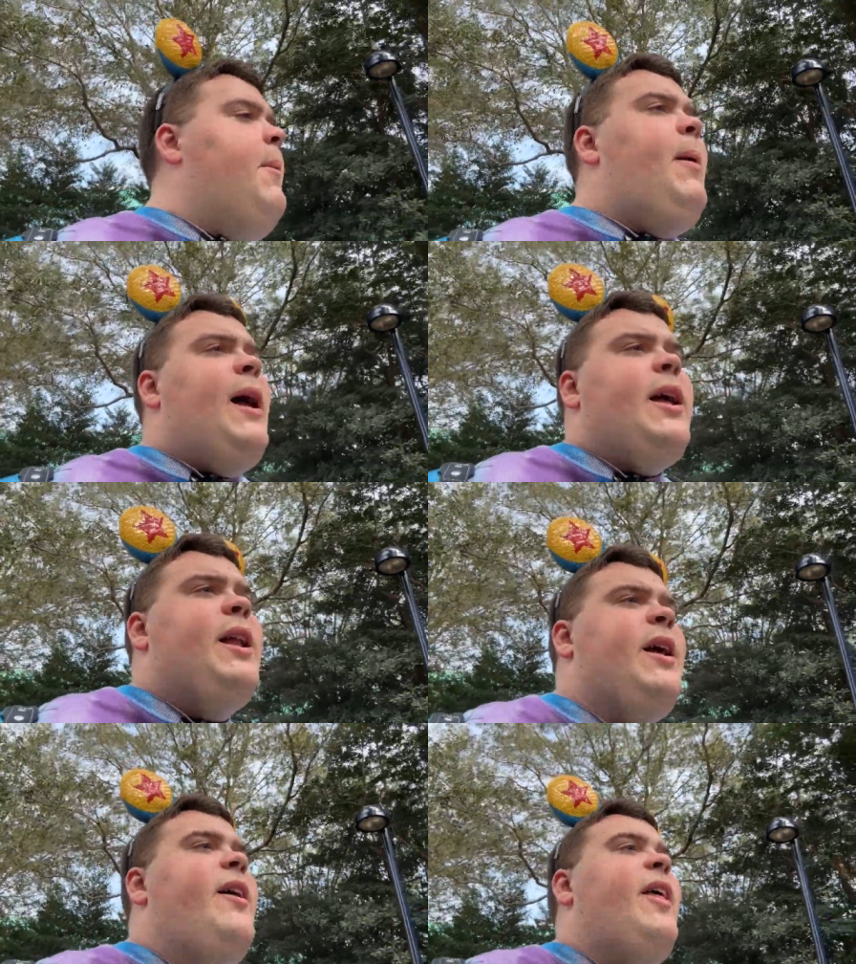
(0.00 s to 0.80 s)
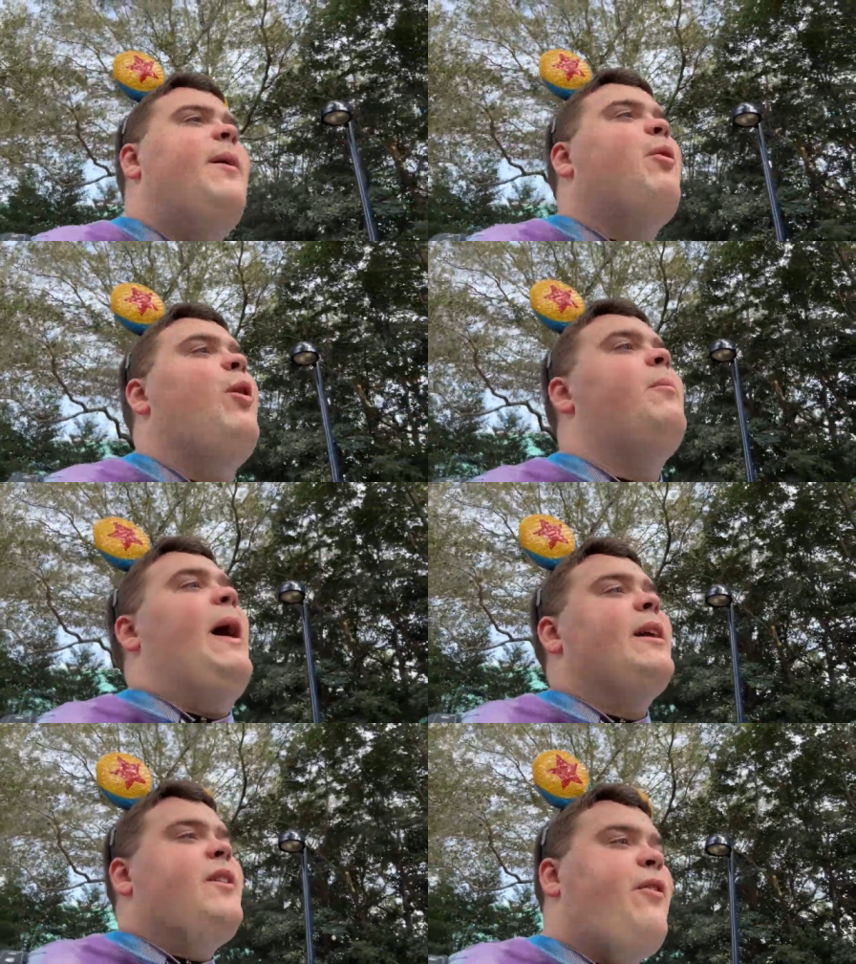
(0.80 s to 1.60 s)
But then I'm going
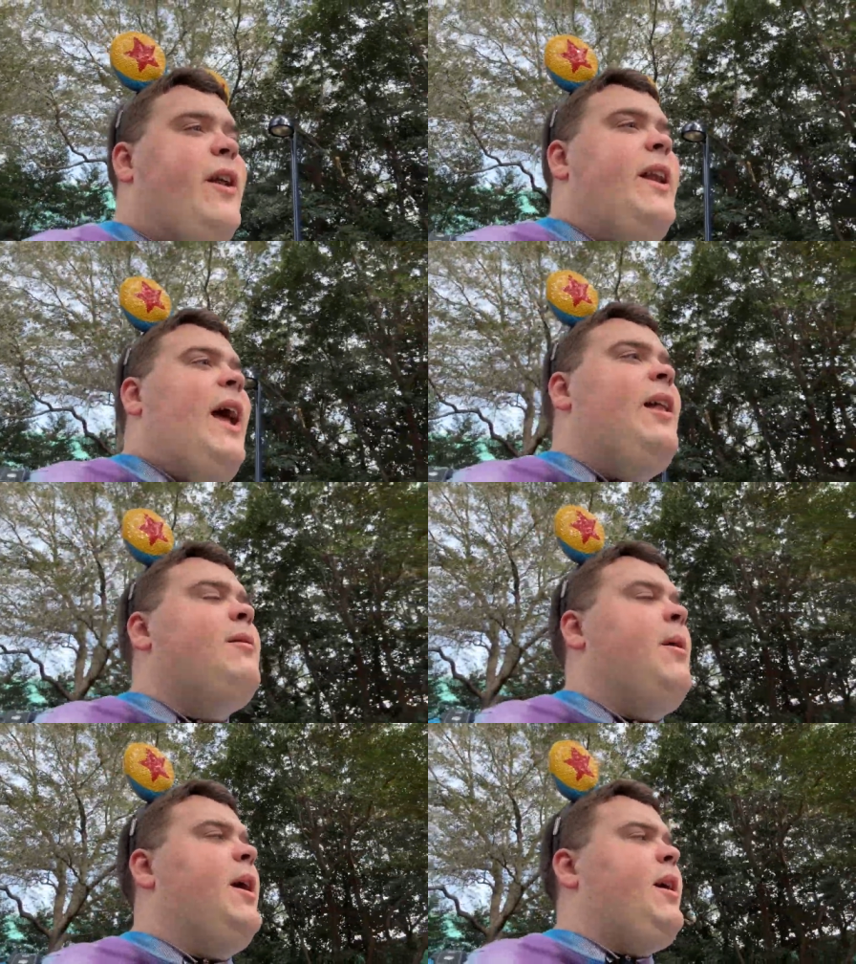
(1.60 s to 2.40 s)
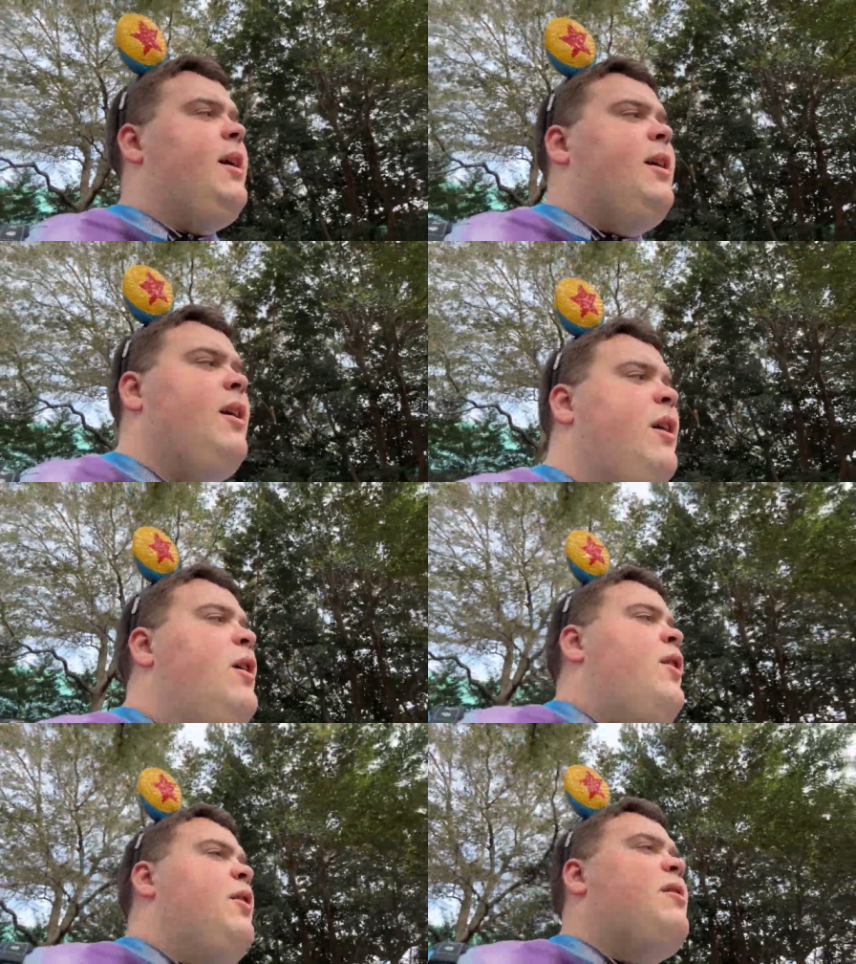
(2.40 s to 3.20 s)
back to Fantasmic,
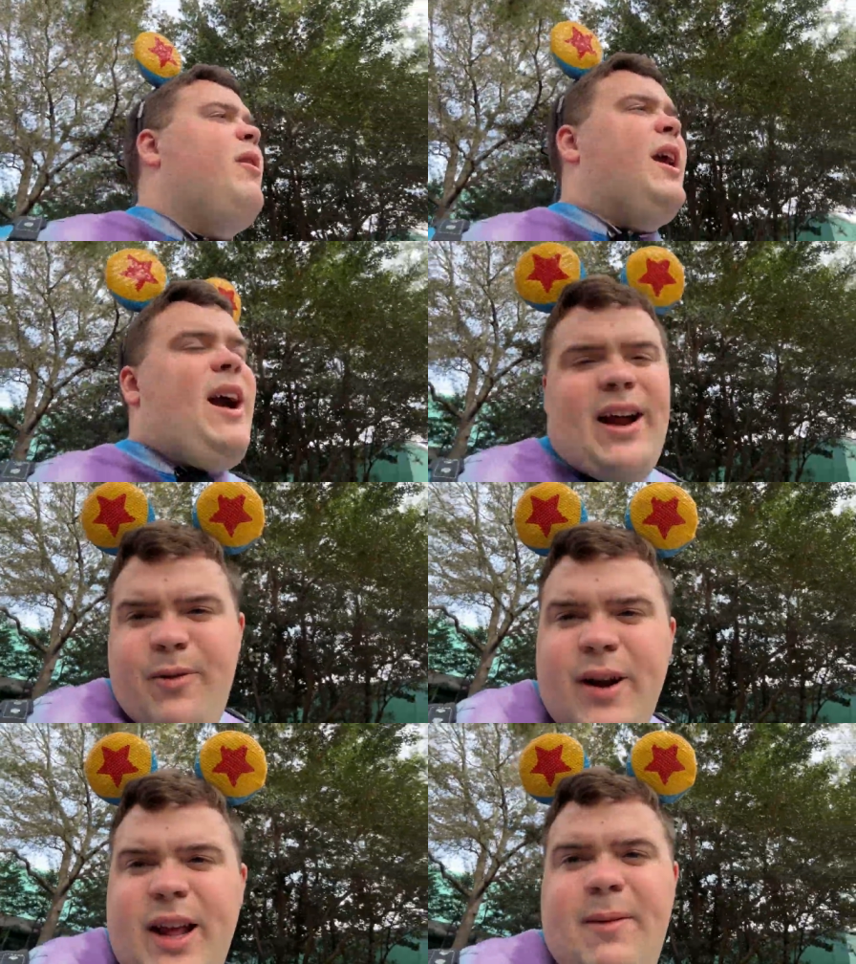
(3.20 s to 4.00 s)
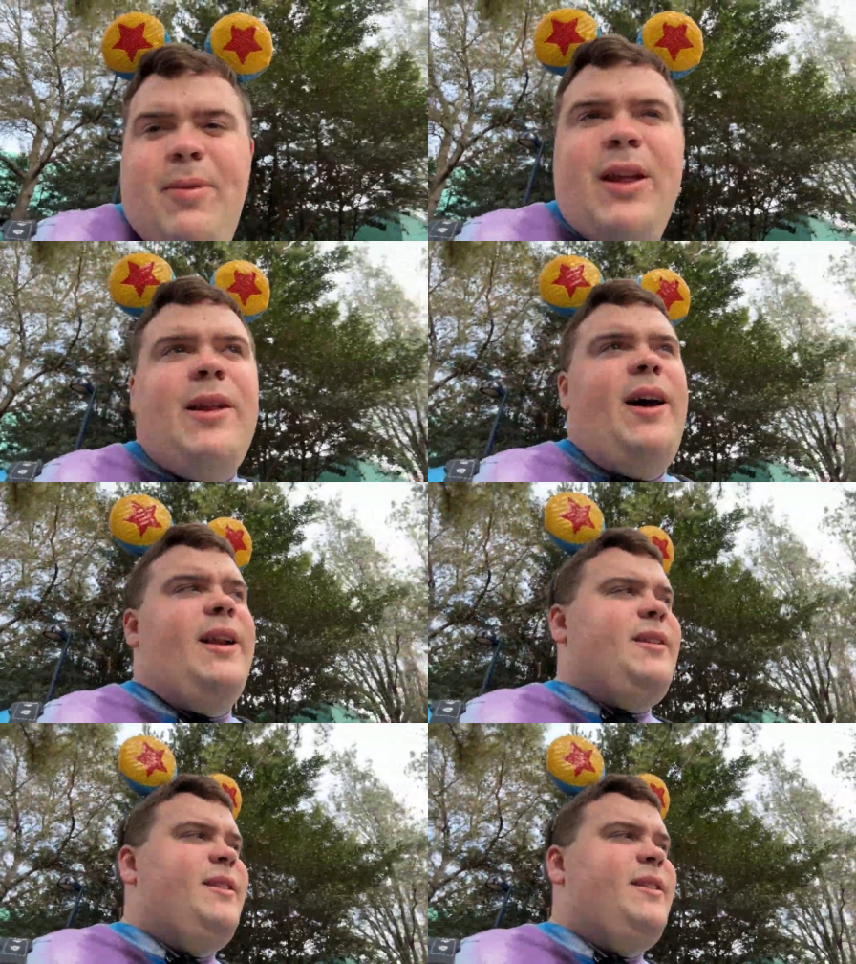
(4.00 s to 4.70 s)
so I kind of want to keep these on.